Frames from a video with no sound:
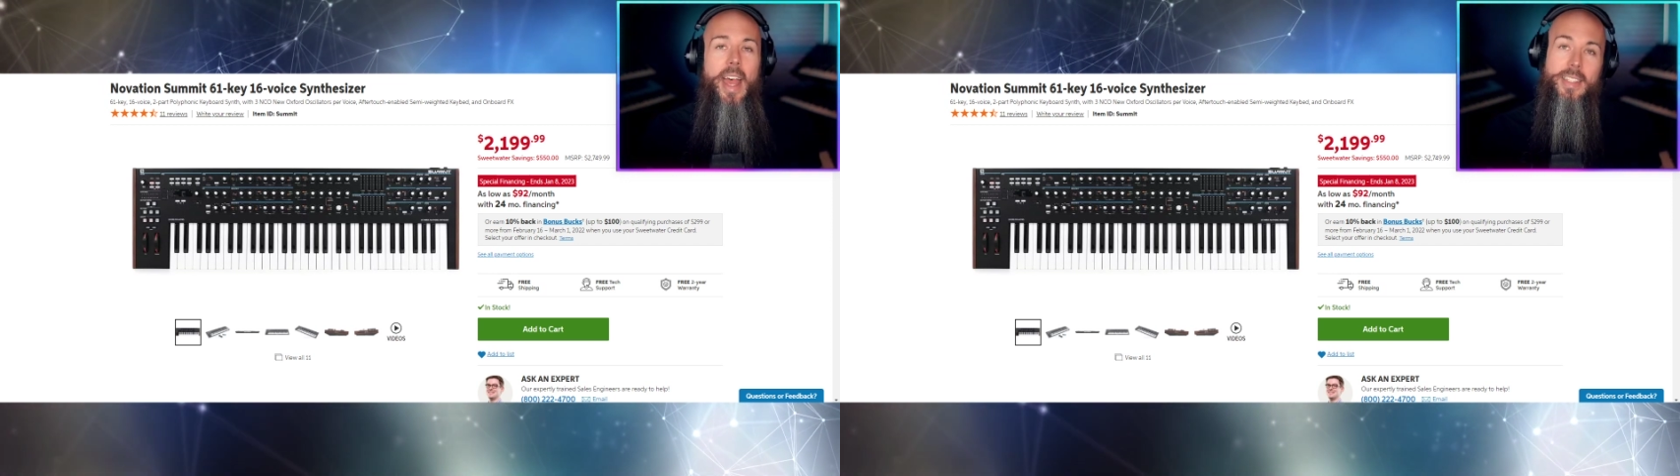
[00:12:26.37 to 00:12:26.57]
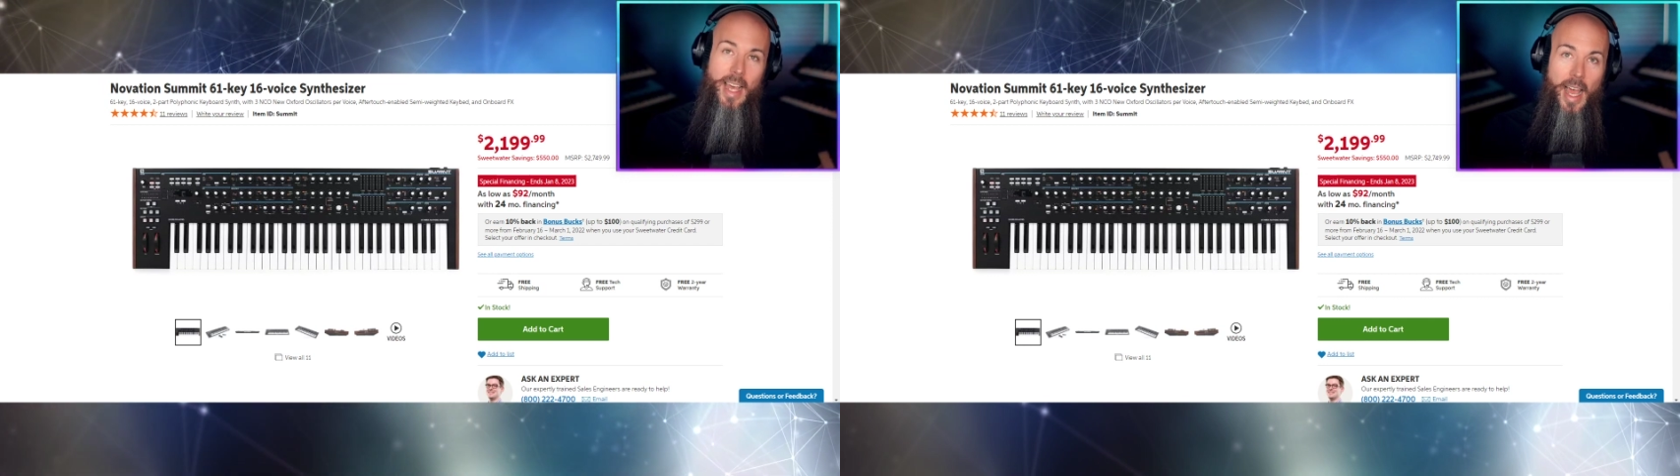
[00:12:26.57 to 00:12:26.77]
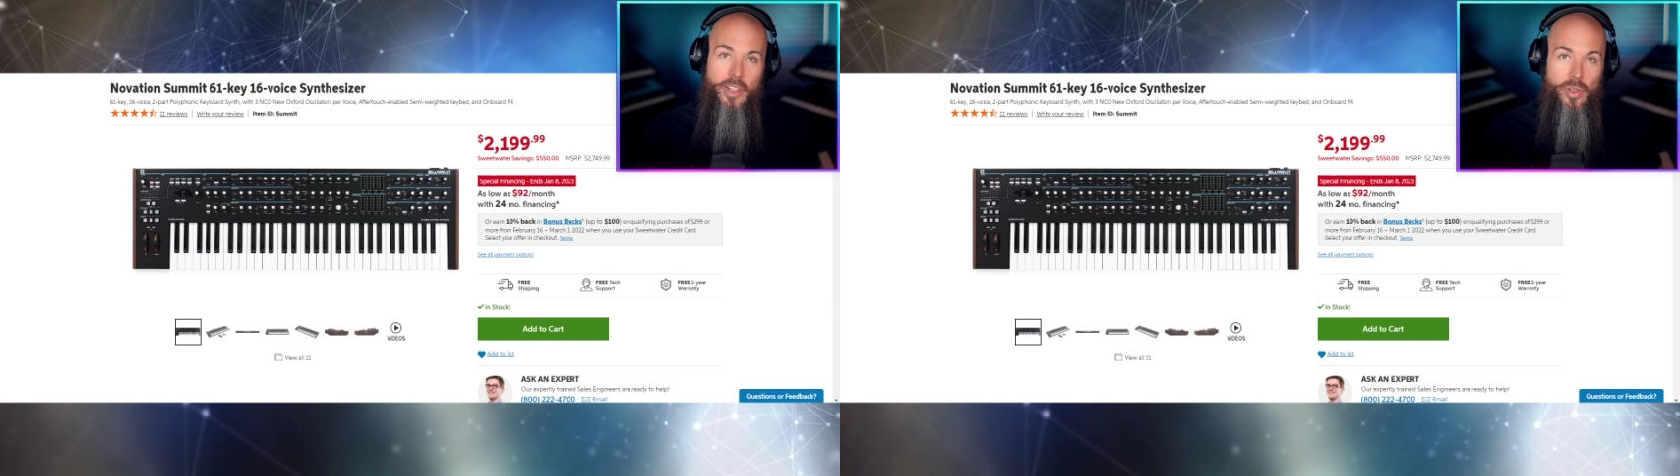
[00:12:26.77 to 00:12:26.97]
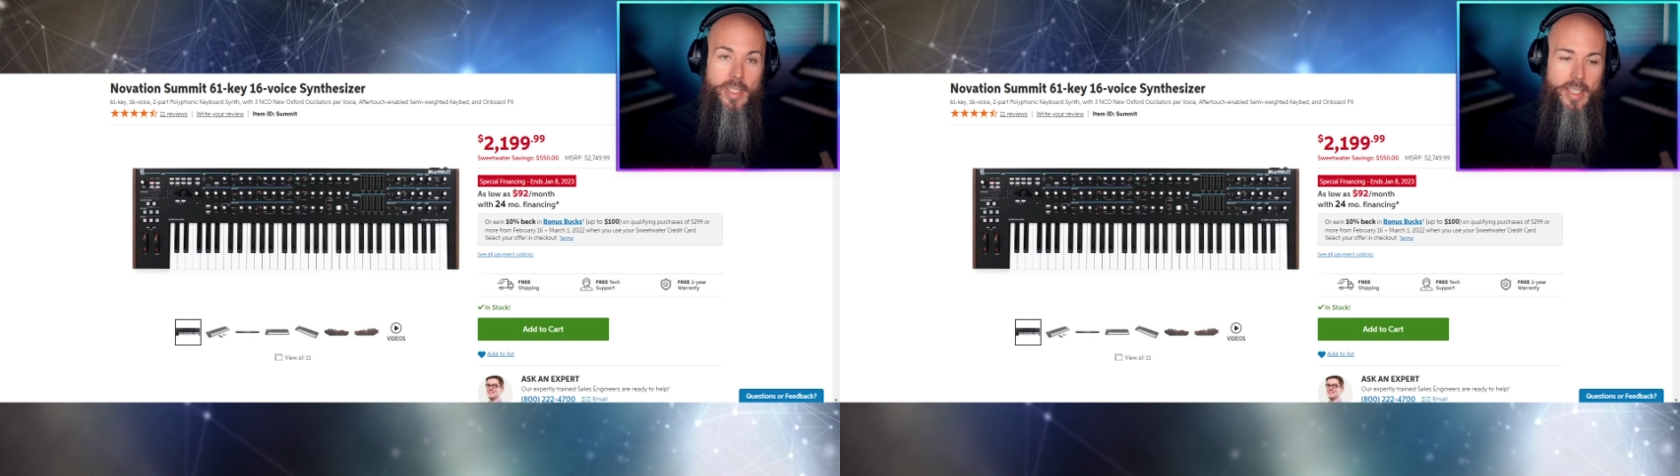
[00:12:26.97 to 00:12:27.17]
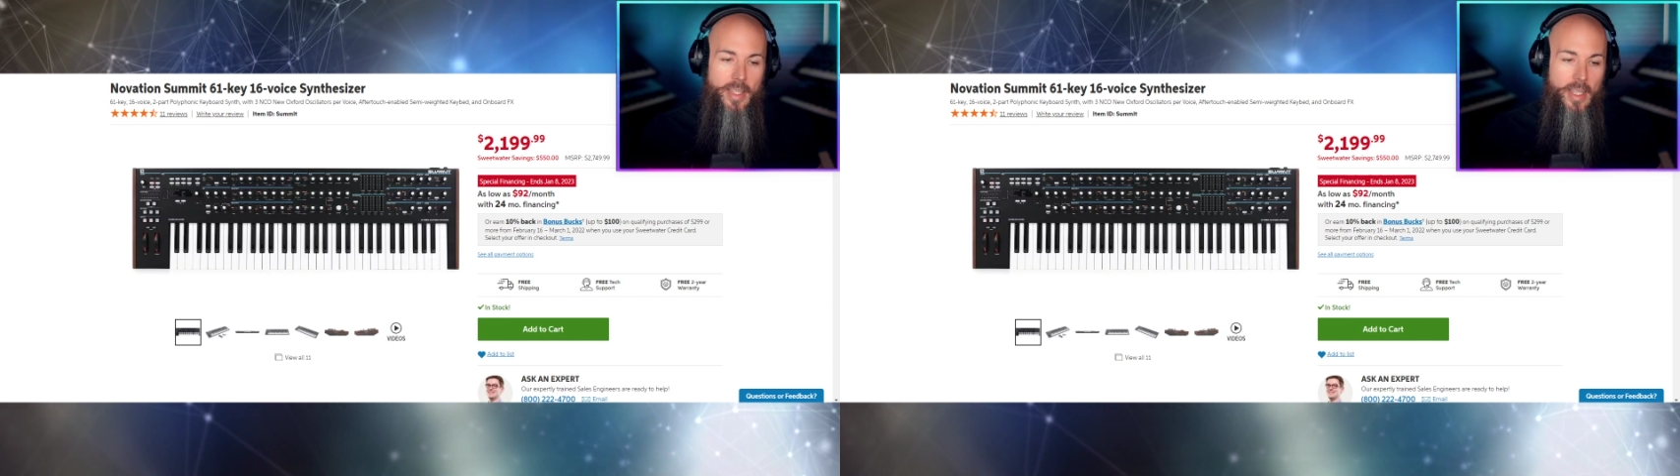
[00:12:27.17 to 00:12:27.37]
as the Hydra
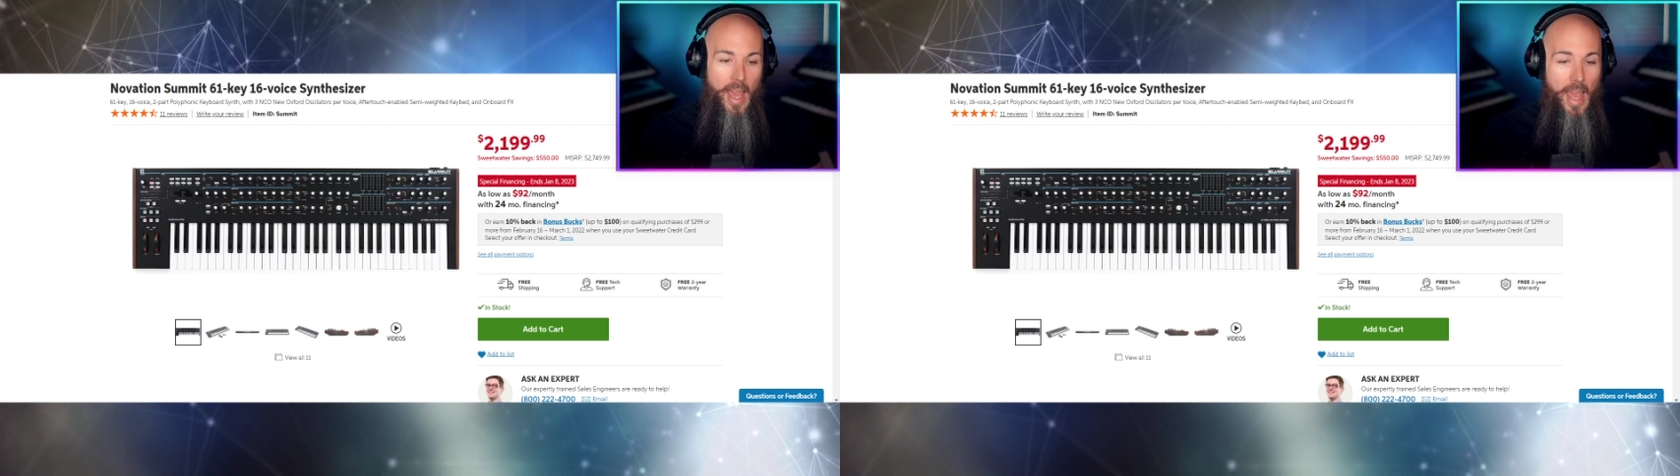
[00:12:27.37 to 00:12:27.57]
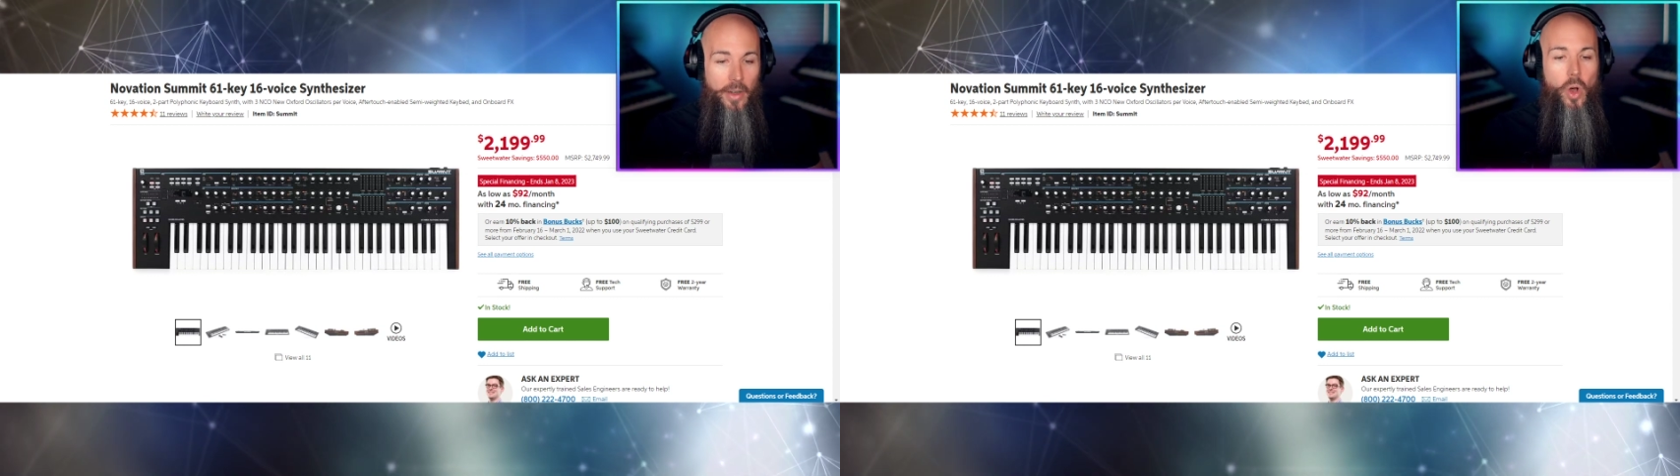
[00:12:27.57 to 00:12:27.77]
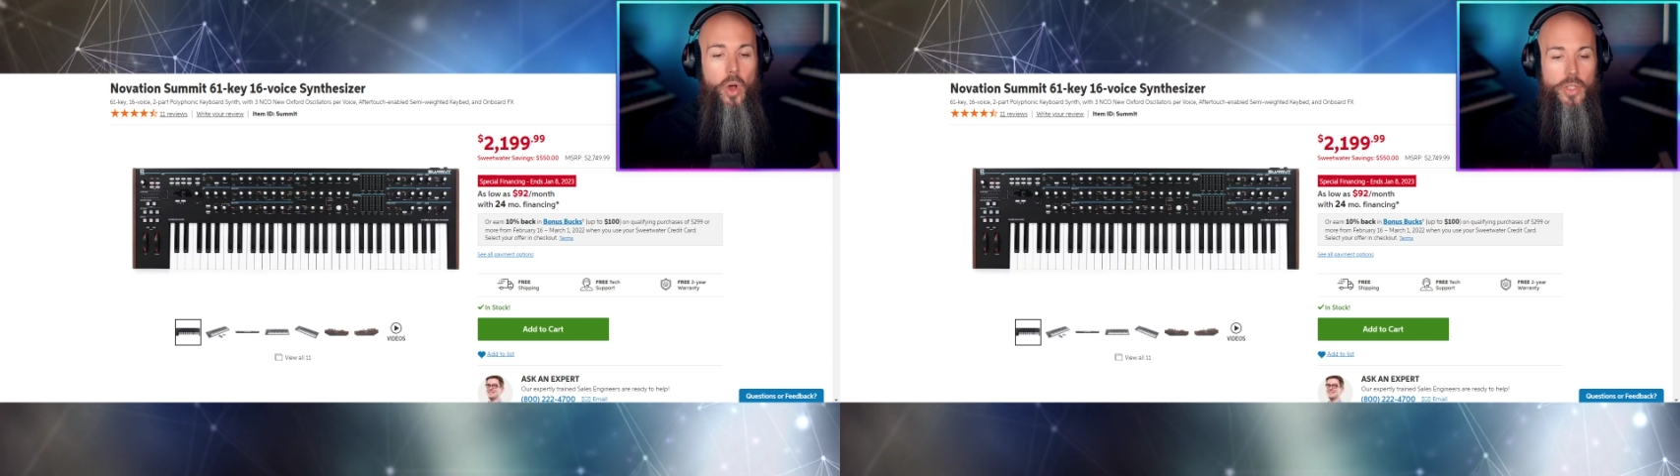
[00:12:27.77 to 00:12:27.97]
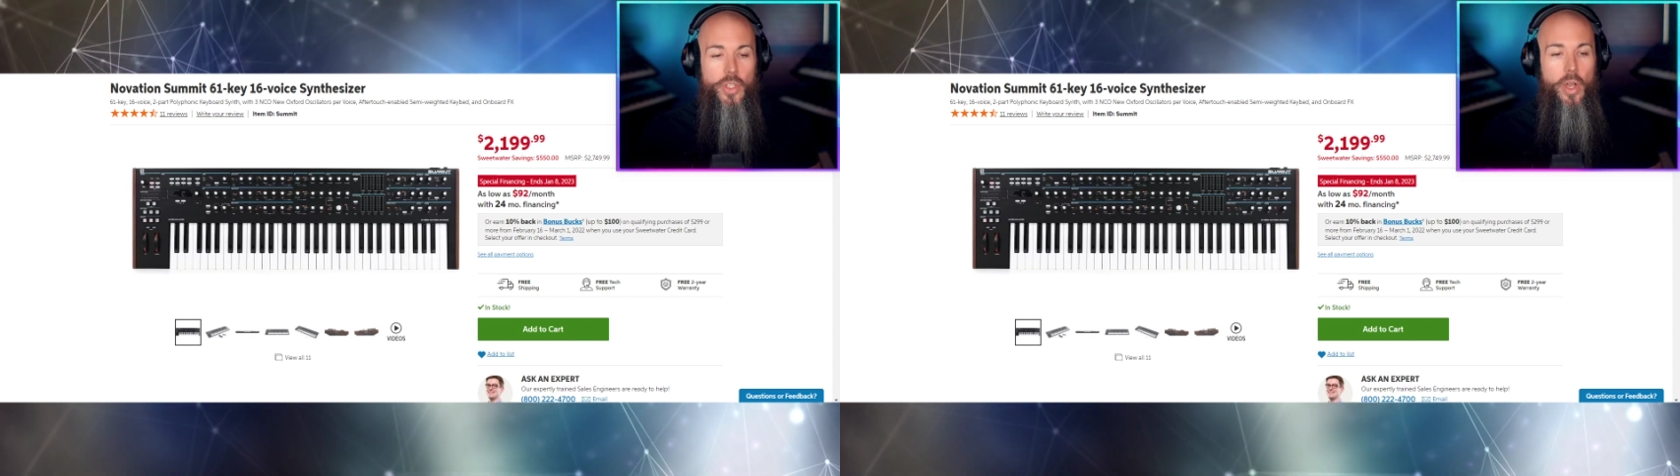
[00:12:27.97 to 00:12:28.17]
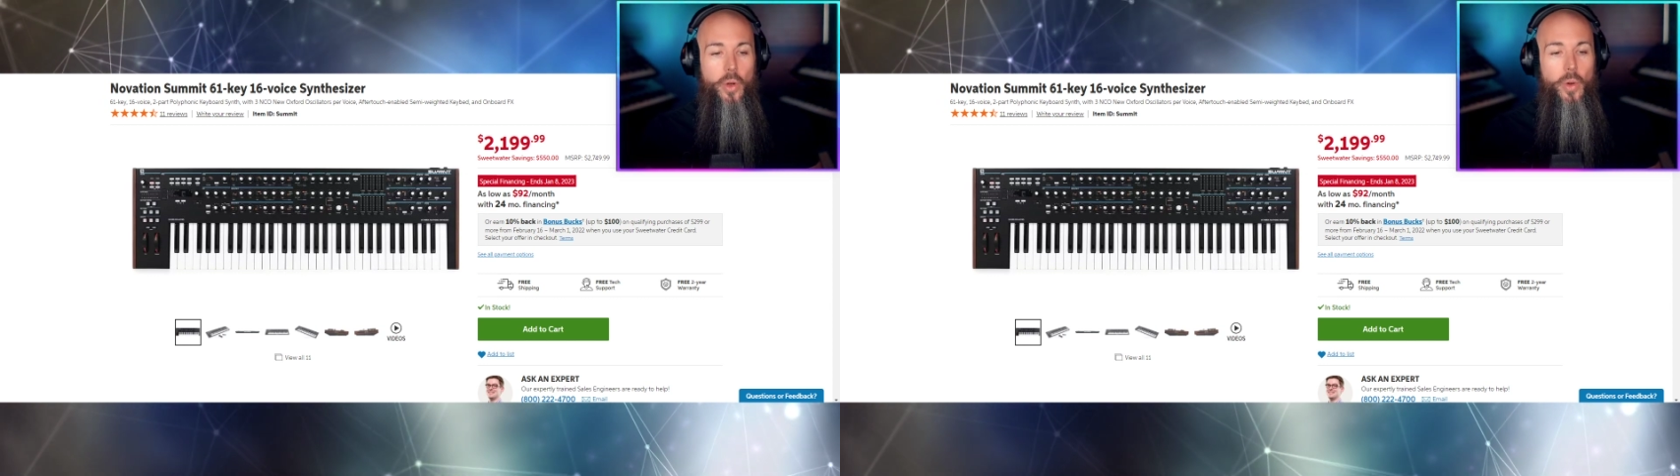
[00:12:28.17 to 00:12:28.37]
synth, and also